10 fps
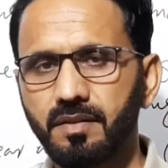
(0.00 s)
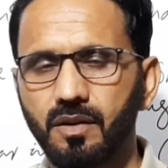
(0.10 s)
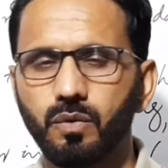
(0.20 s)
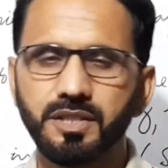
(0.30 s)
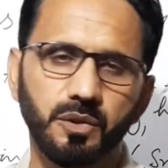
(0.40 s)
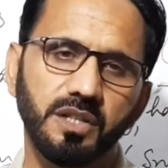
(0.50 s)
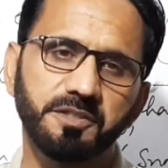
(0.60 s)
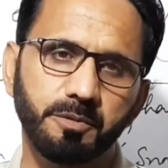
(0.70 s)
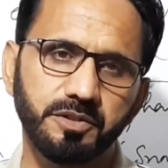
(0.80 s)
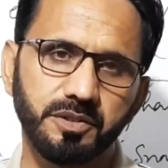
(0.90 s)
What you are
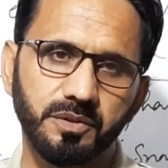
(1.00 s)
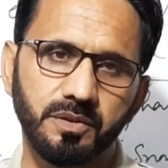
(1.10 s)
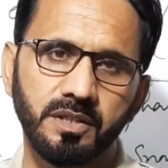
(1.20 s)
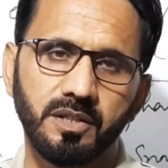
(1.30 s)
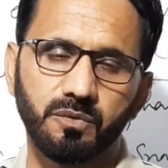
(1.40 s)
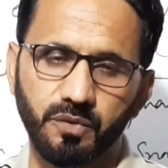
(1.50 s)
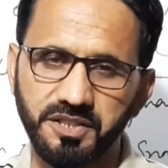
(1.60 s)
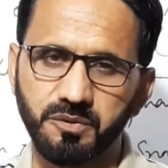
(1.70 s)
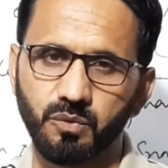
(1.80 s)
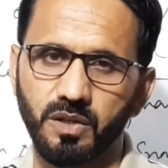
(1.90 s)
supposed to do:
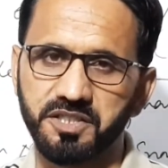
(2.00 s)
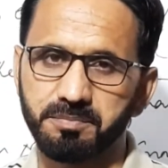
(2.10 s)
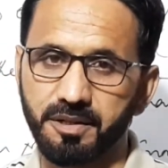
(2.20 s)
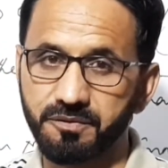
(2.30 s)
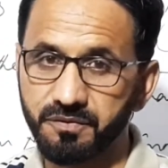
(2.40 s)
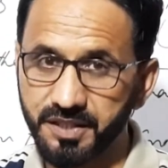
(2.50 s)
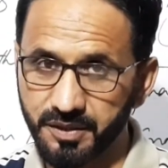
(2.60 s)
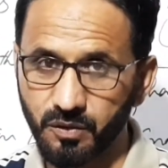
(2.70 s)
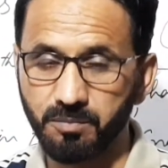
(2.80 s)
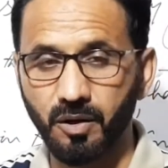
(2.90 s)
first watch my
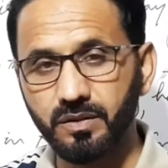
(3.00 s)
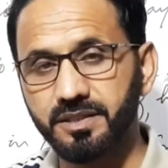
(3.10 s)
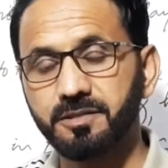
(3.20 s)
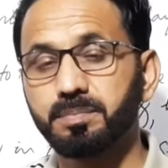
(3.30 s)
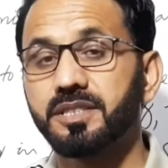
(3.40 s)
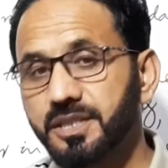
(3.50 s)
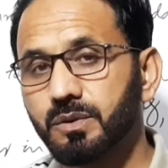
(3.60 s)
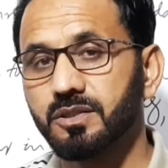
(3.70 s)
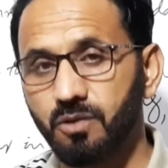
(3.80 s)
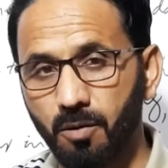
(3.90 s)
video about that
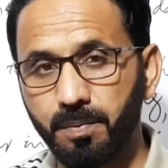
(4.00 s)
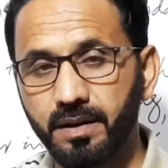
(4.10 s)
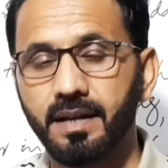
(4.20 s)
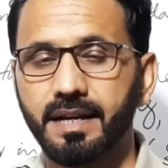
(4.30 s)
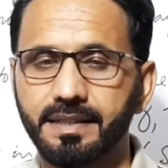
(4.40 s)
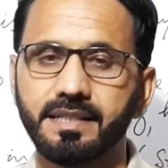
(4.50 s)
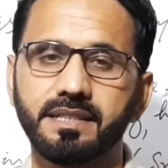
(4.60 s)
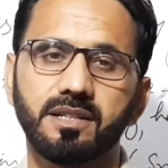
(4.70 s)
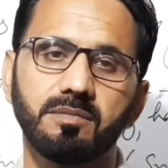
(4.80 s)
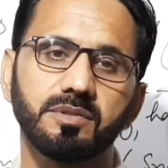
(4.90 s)
particular topic, and then
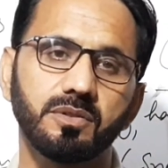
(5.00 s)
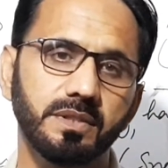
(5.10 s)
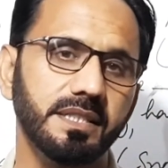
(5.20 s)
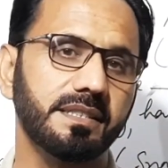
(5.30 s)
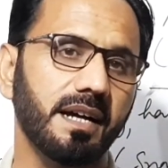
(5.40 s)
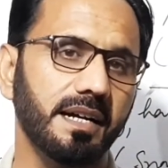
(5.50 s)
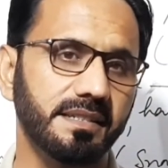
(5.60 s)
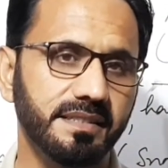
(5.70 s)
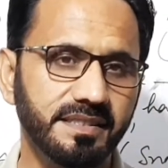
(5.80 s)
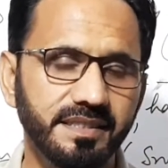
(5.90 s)
come to ETEA
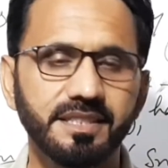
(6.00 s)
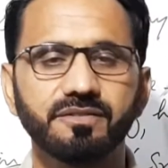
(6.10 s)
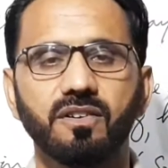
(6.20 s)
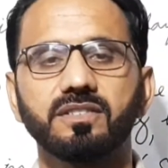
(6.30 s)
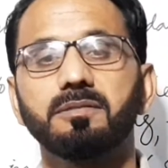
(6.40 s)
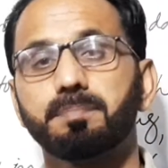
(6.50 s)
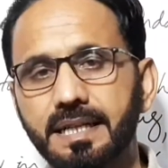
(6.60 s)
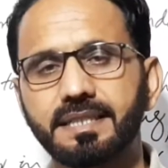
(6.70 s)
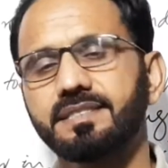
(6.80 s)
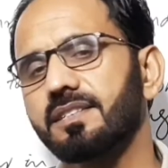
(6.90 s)
NT series for the
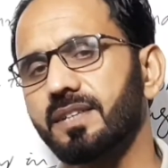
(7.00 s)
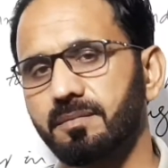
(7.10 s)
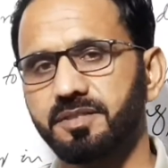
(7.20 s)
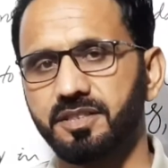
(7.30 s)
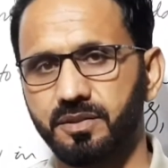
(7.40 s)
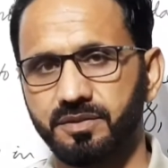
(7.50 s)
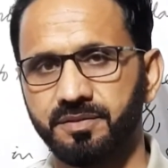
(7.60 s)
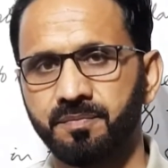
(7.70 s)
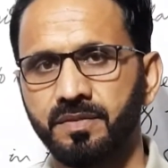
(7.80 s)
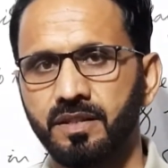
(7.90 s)
practice of
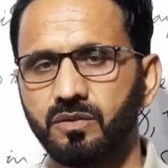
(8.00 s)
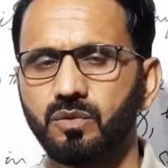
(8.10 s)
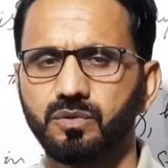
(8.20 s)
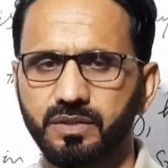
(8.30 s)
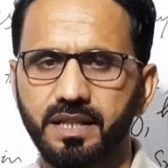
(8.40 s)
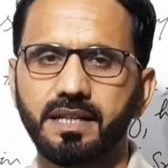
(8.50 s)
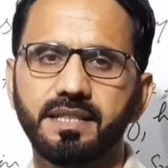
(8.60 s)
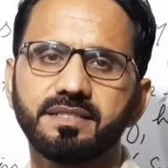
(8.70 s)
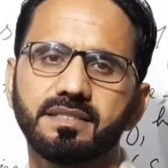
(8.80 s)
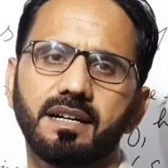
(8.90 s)
MCQs. So today
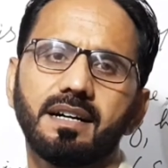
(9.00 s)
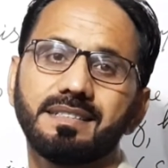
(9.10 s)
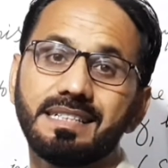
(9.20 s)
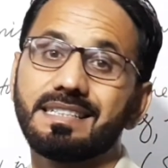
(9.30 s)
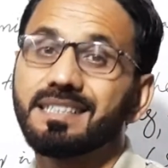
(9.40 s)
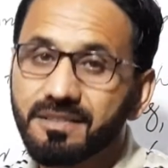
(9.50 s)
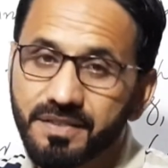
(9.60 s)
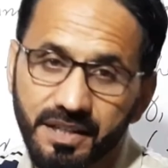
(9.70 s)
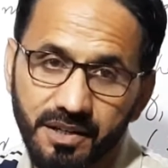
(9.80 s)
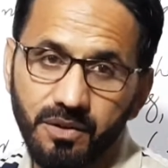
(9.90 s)
is another
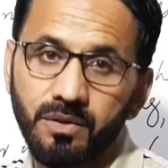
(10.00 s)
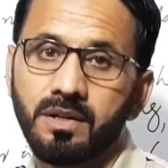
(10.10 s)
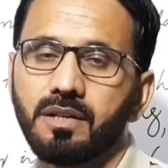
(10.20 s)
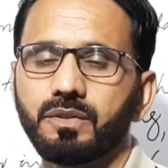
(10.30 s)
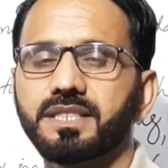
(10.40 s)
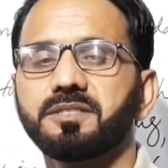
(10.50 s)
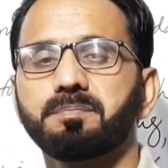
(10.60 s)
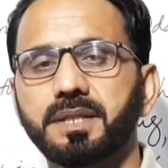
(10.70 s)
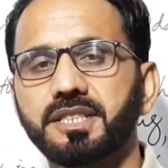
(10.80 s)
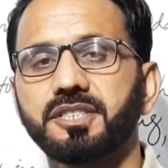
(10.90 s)
video which is
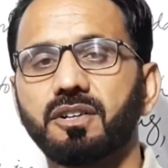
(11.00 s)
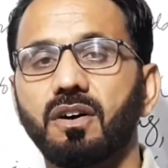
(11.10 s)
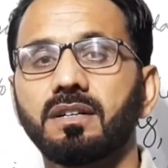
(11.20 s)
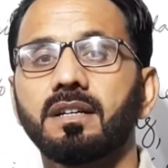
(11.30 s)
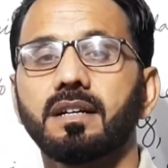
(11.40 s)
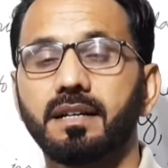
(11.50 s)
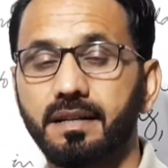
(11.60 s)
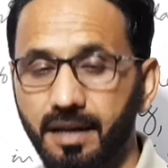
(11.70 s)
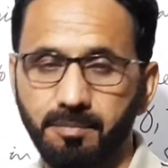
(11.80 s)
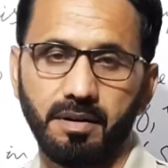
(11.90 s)
based on
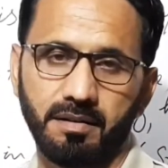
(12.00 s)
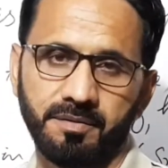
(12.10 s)
grammar.